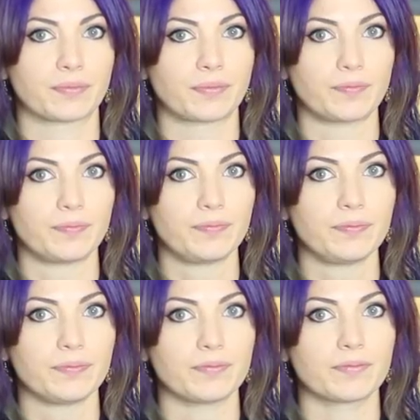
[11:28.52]

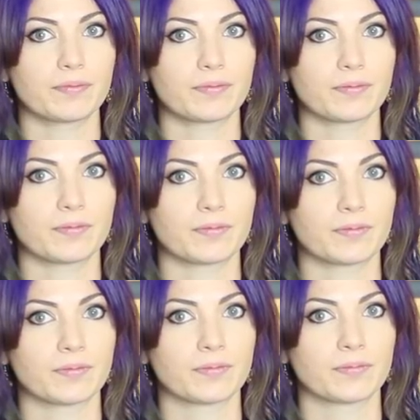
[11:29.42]

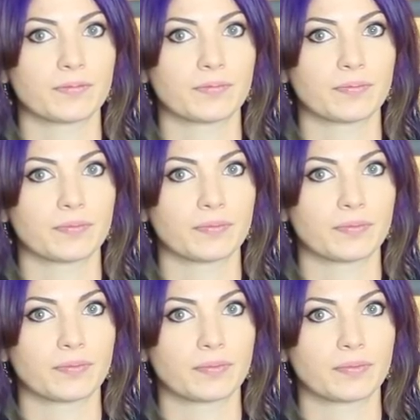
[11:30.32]

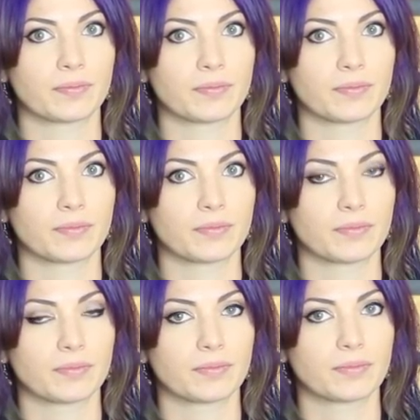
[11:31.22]

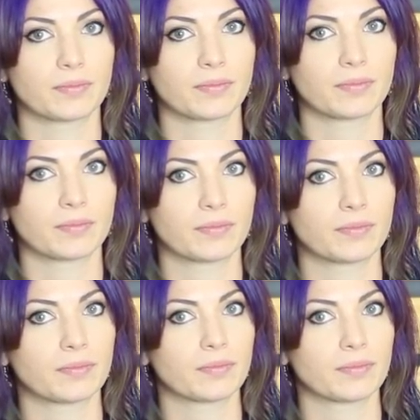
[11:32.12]

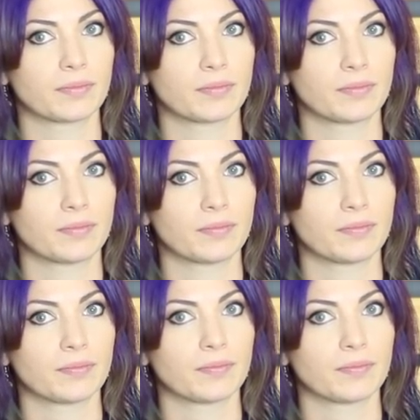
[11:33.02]
This person isn't speaking.